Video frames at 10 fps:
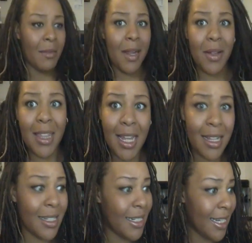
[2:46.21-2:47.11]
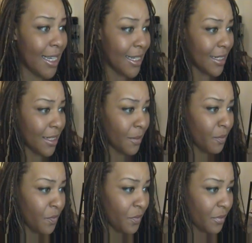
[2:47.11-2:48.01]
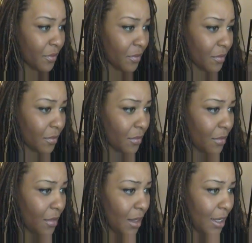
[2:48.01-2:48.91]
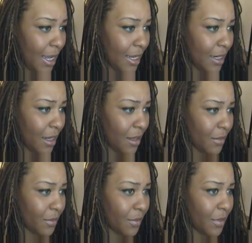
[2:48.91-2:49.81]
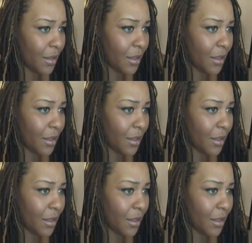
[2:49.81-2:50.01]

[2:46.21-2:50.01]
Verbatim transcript: like, what the hell is this? And, um,